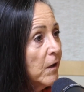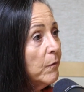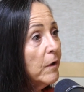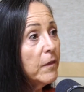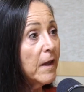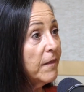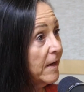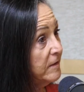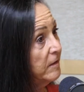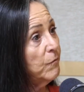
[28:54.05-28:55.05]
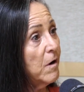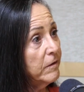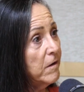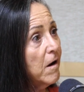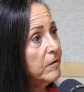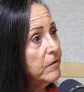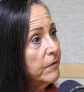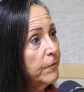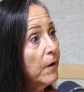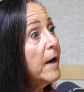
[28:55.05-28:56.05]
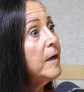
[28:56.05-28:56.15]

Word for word: well then that's the wrong doctor for right.